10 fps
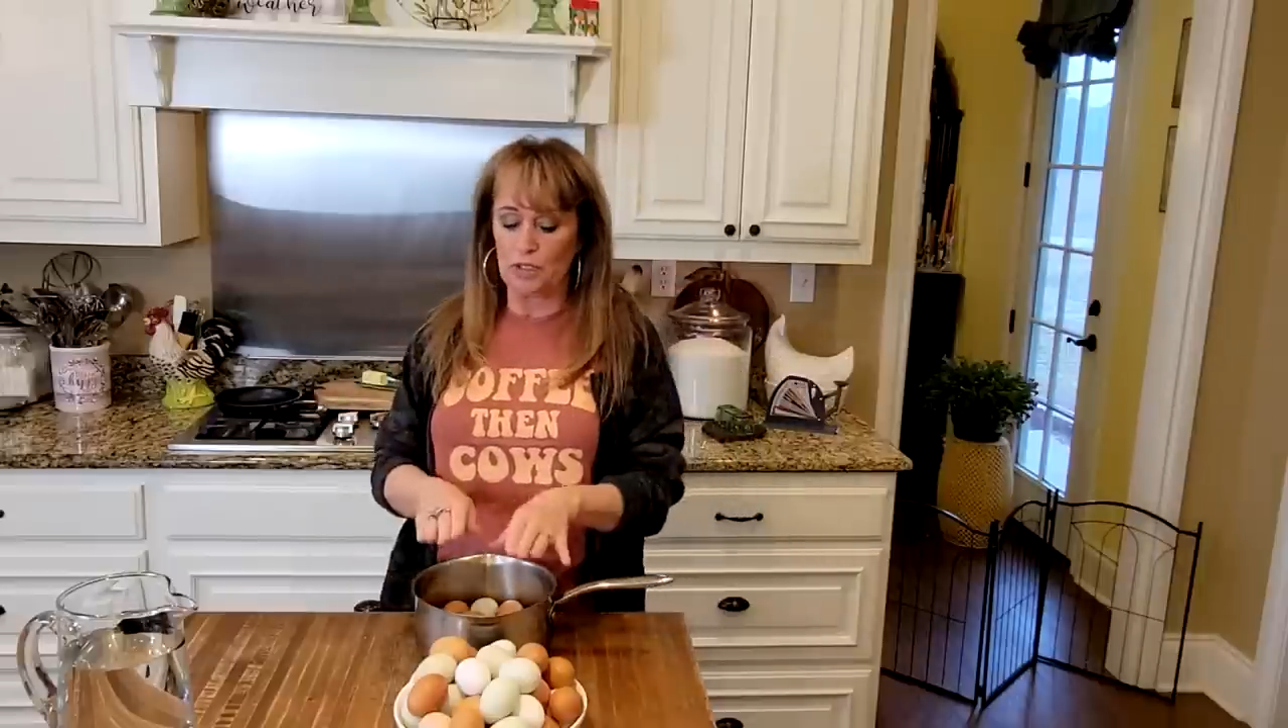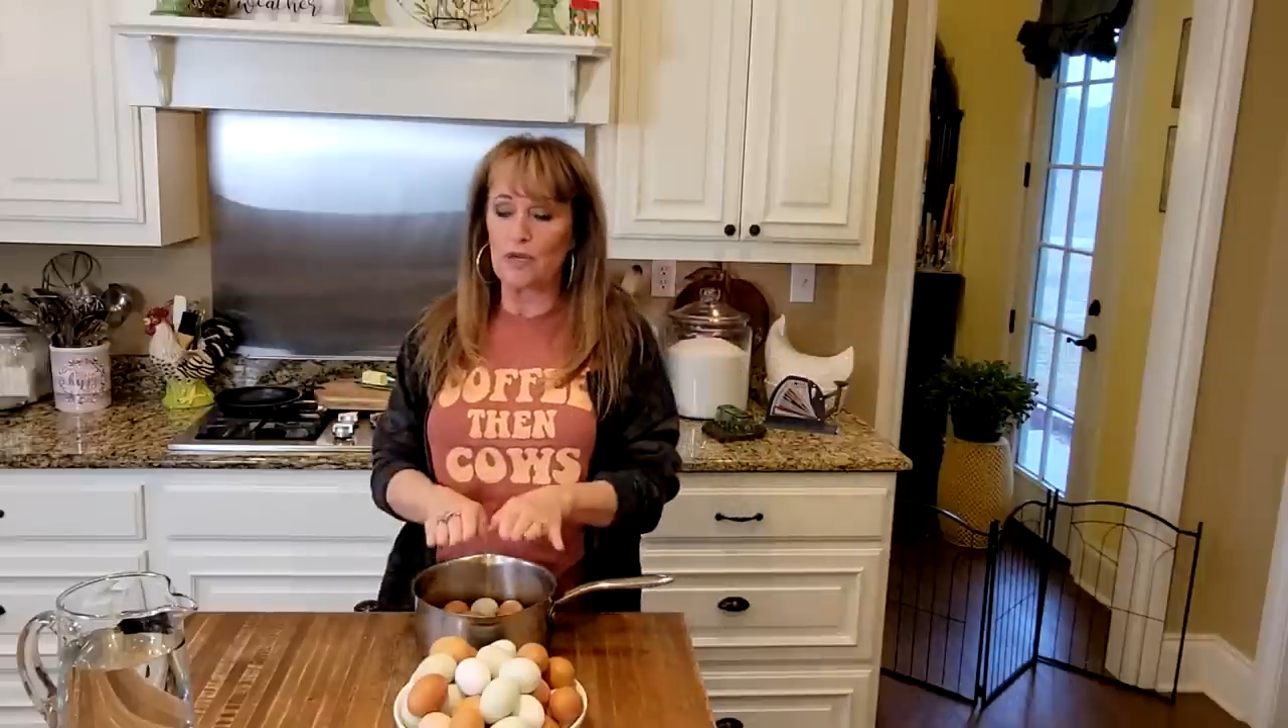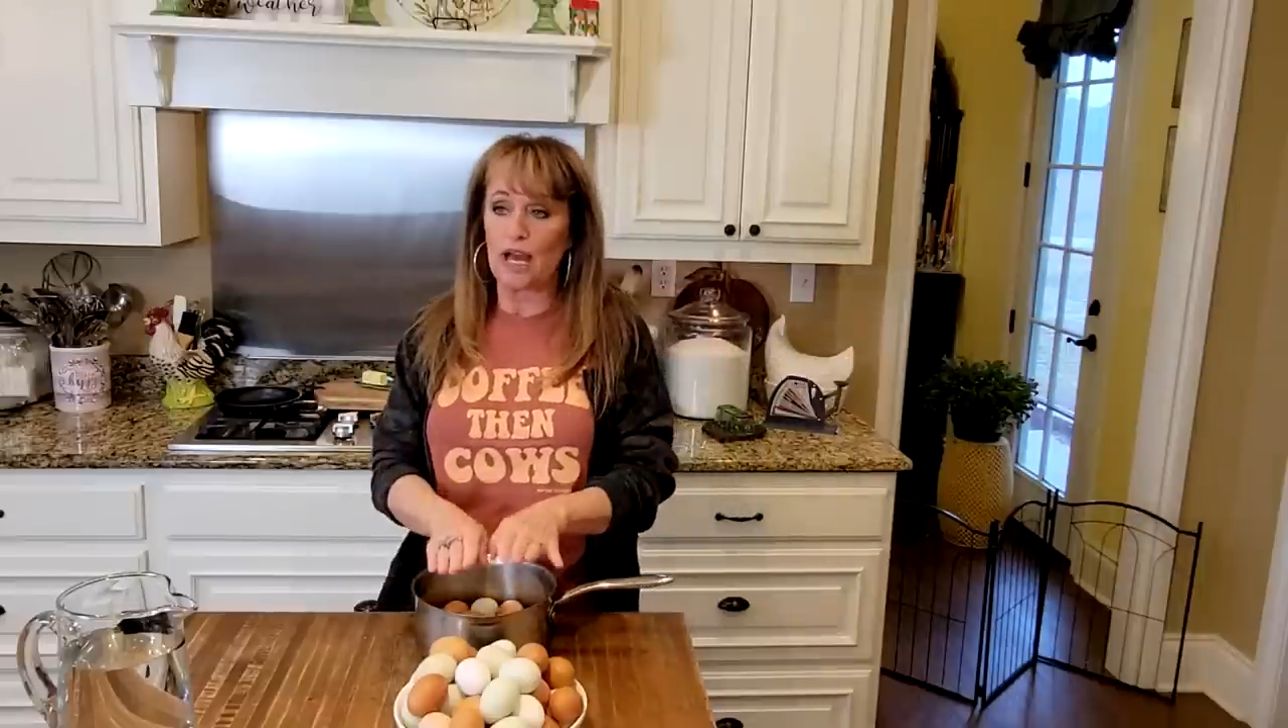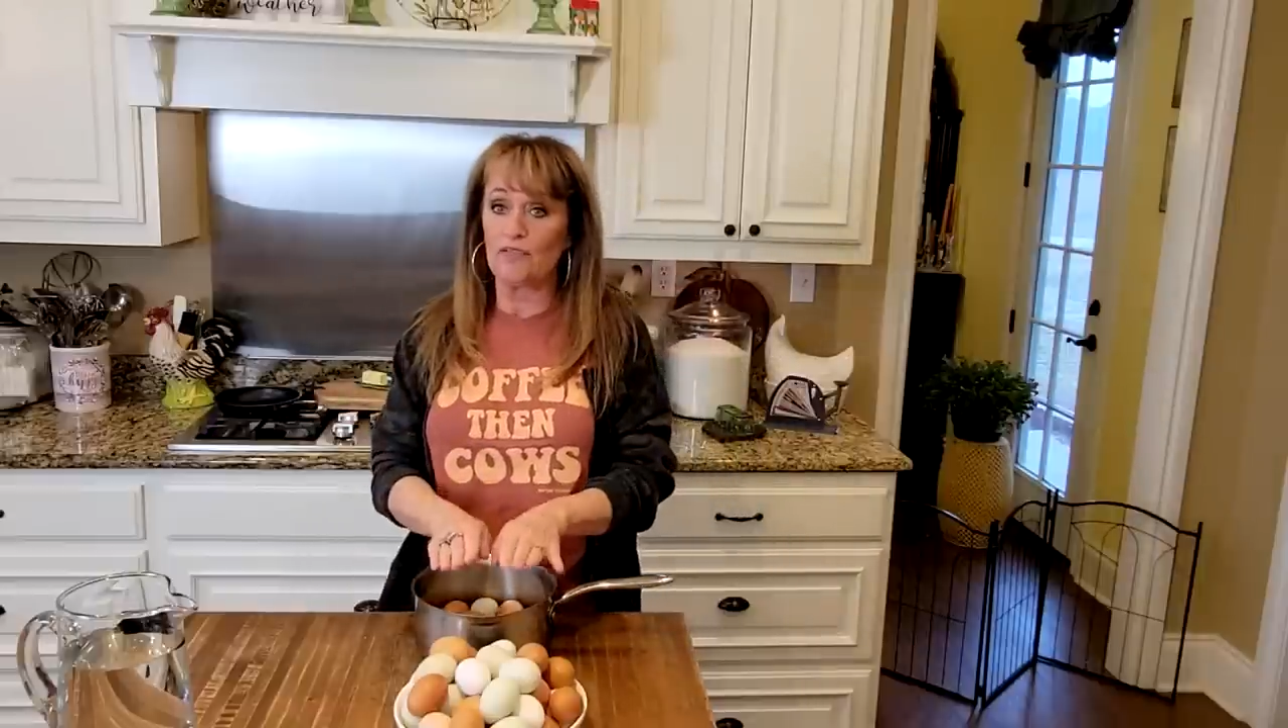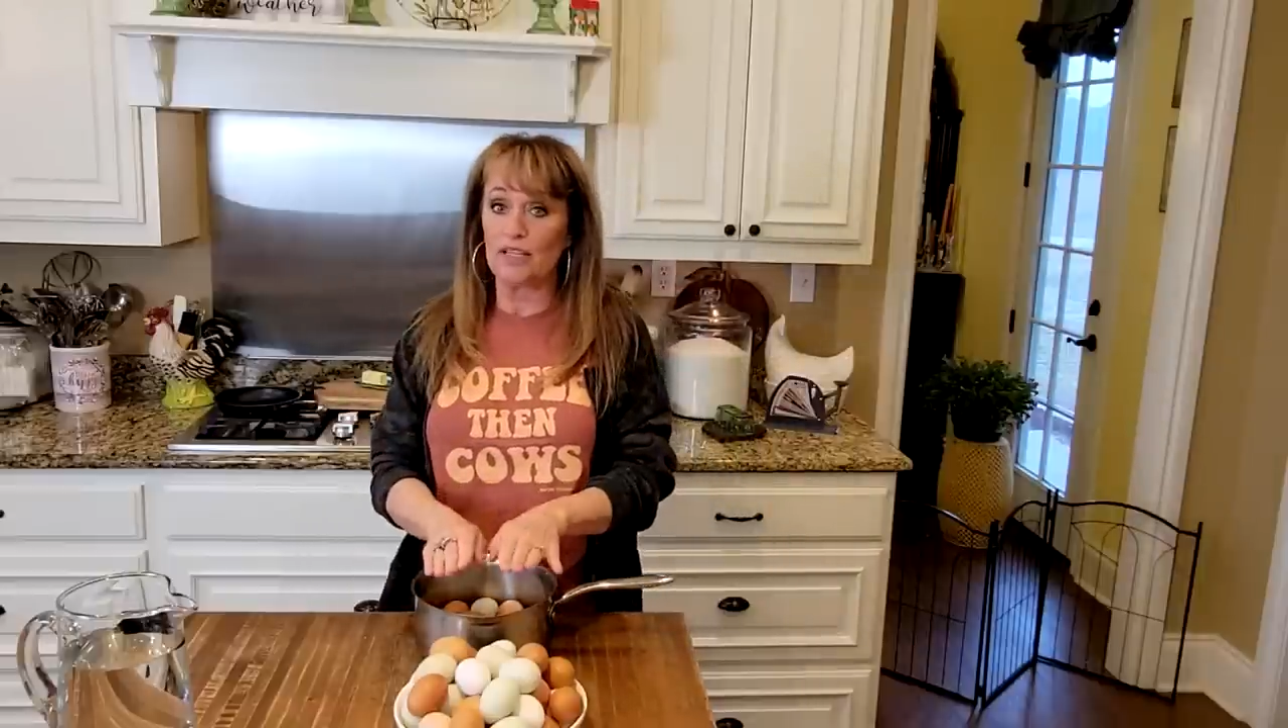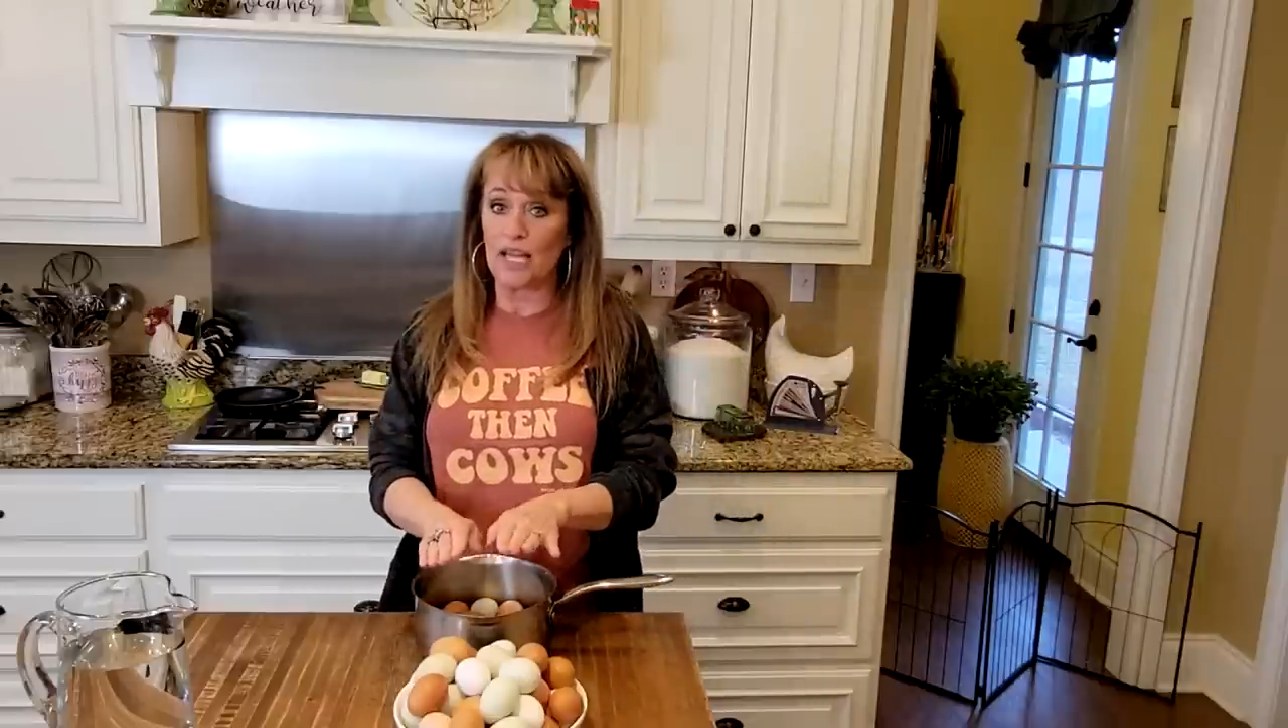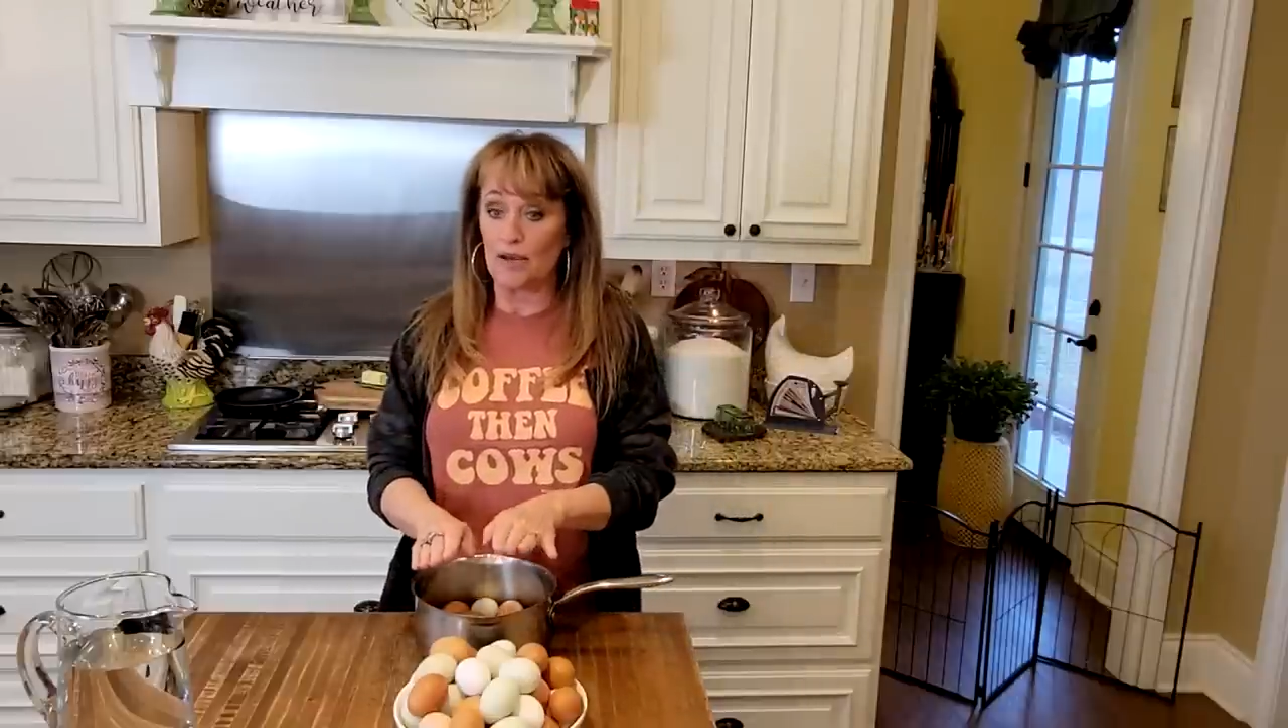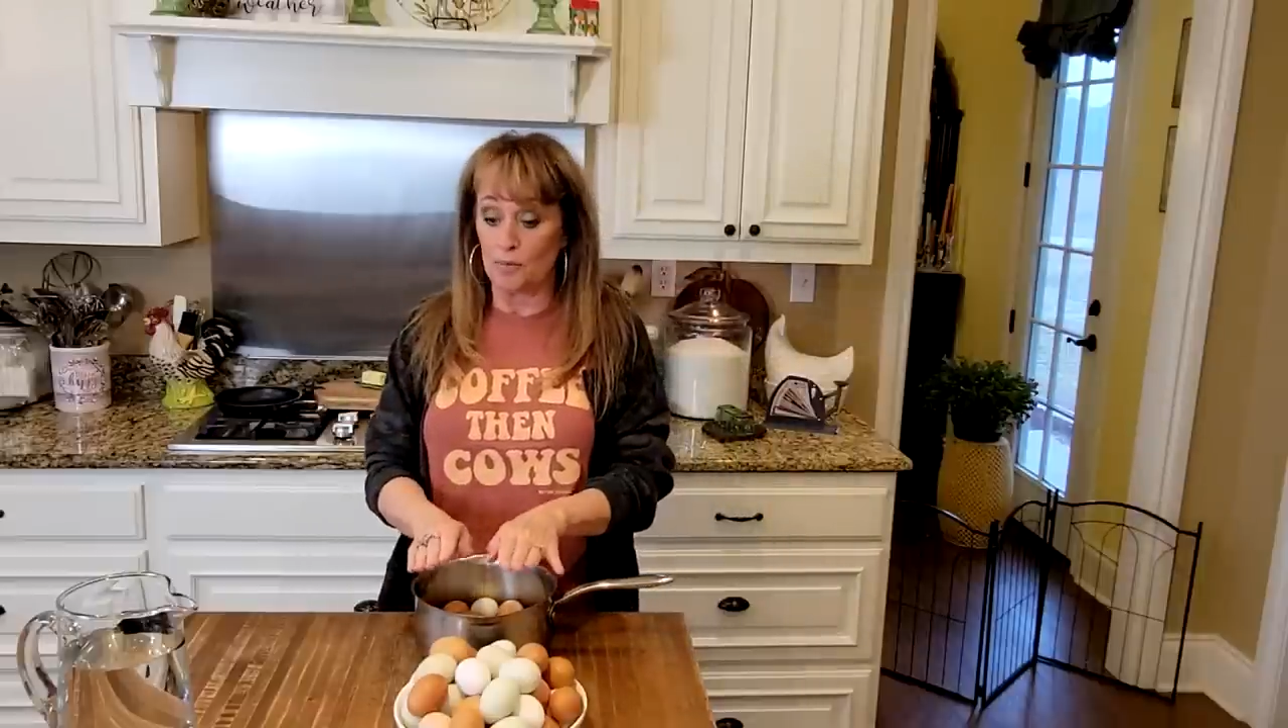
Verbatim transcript: you have an